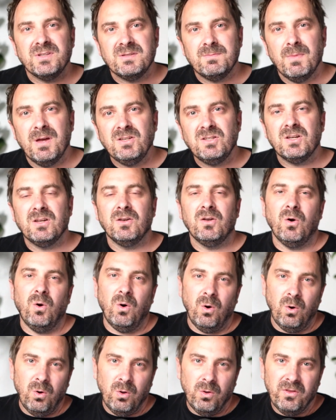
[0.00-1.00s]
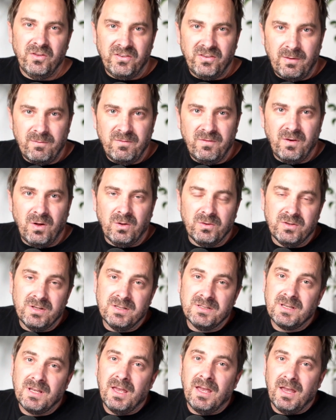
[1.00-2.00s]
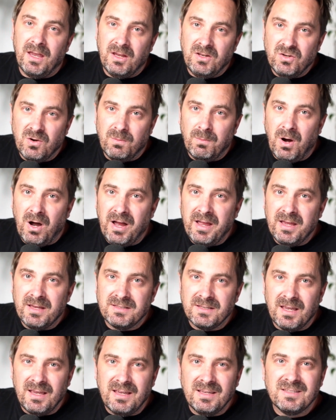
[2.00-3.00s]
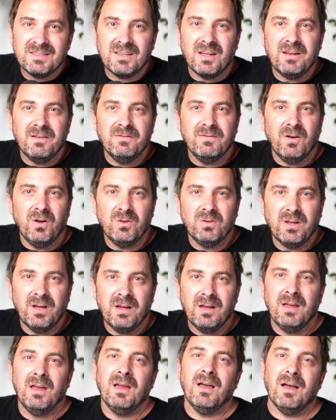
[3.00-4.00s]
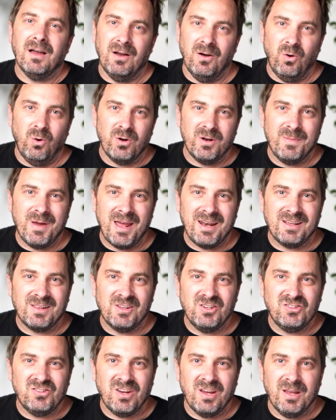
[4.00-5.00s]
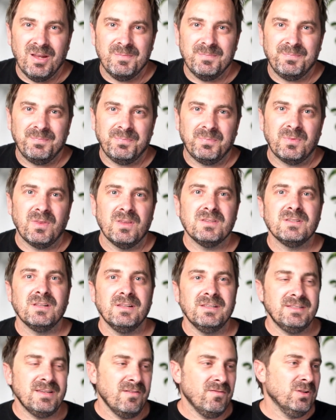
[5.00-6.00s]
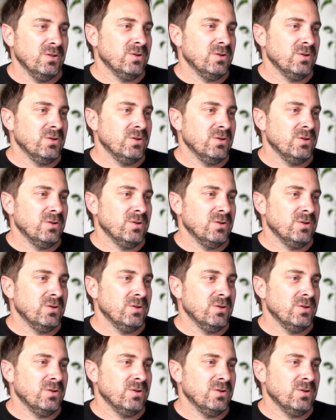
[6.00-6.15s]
as mentioned, all the subfolders in your My SAE Study folder are automatically shared. So let's have a